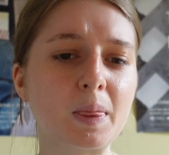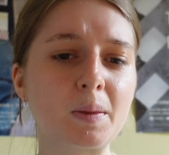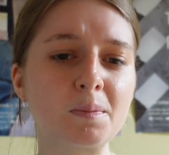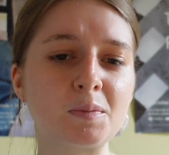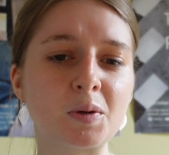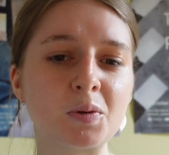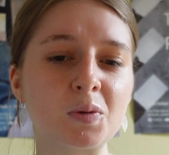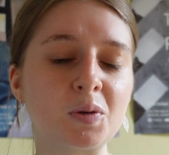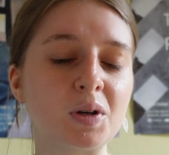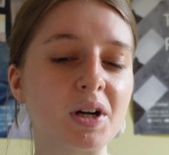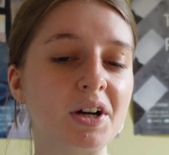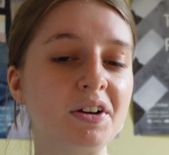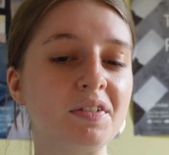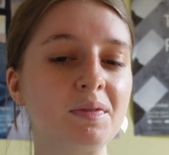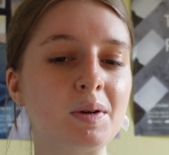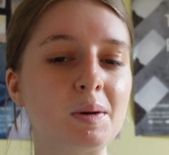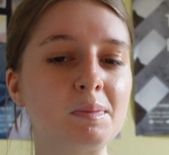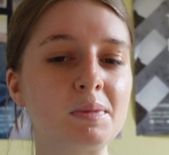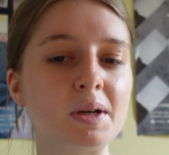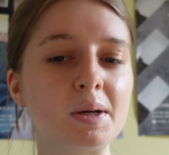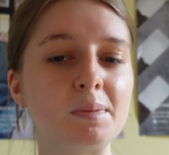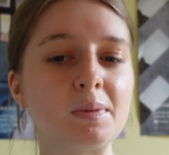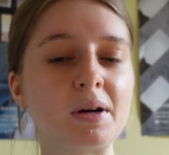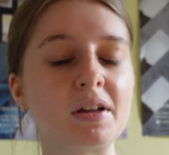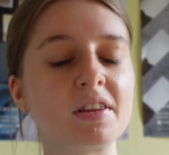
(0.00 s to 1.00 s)
But what I
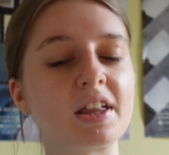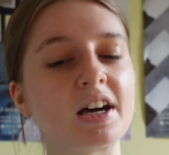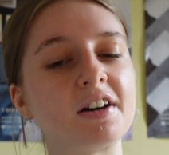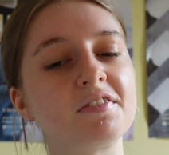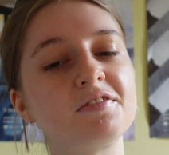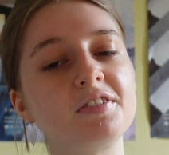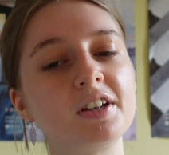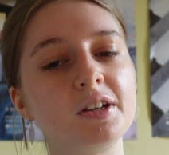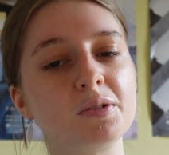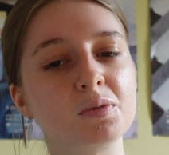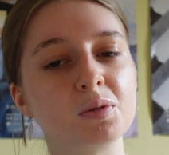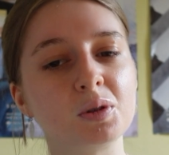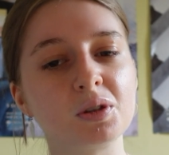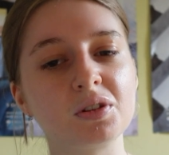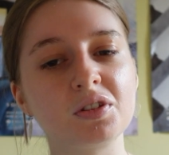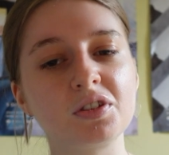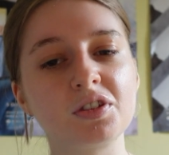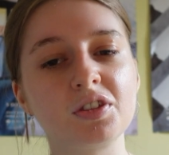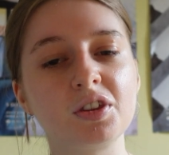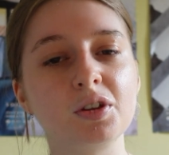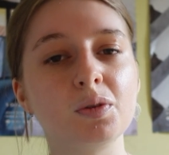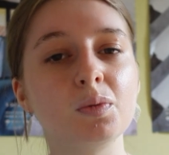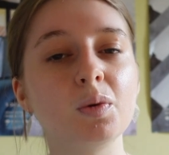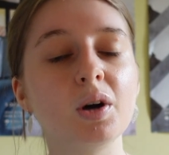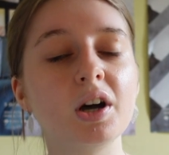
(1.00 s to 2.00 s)
remember about that fit was
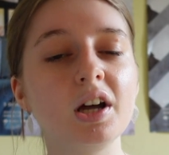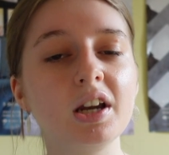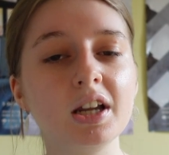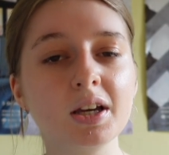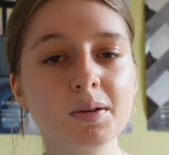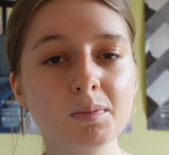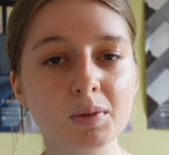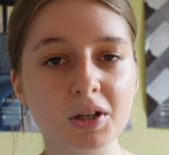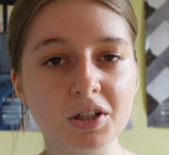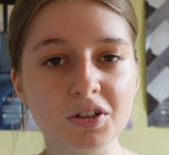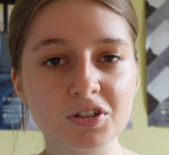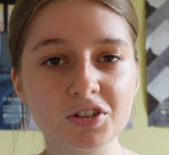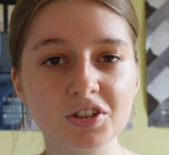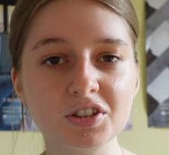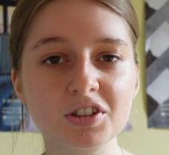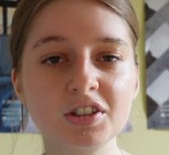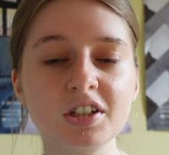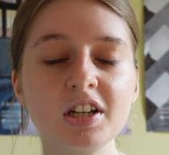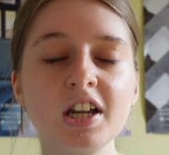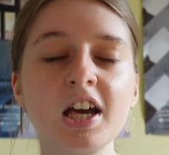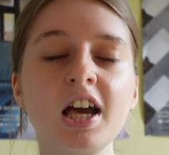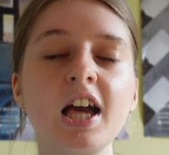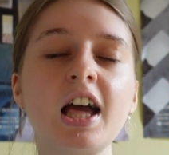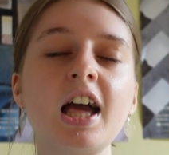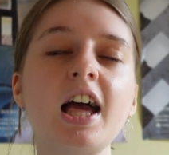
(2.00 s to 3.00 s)
the whirling
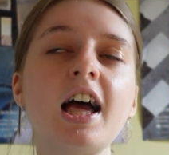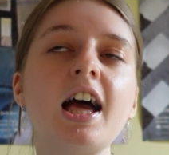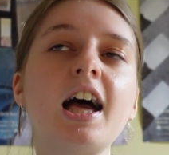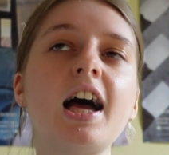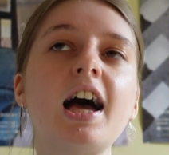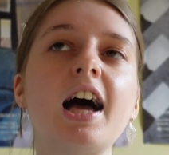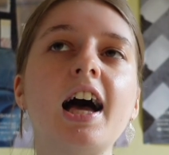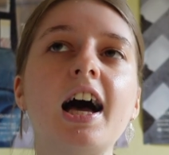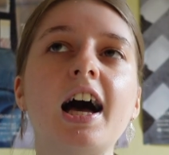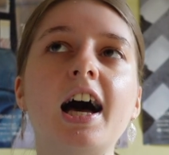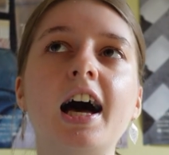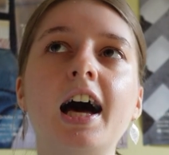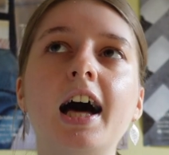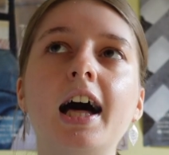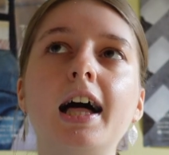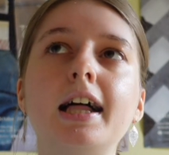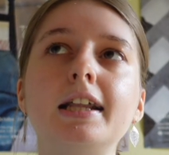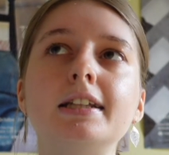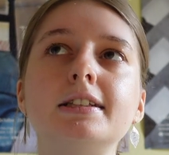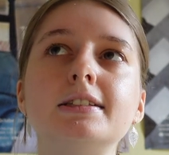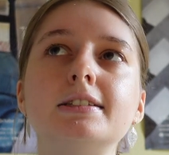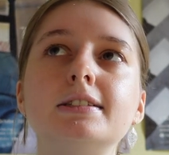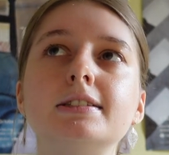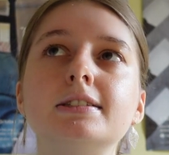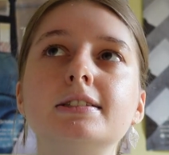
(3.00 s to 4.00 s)
motion
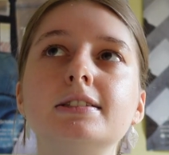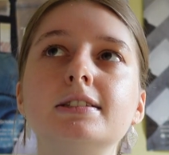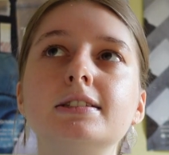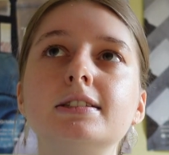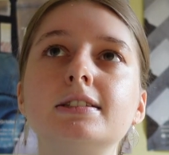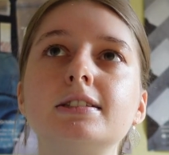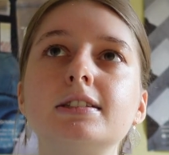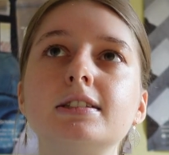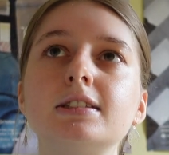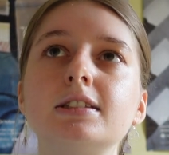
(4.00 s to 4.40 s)
and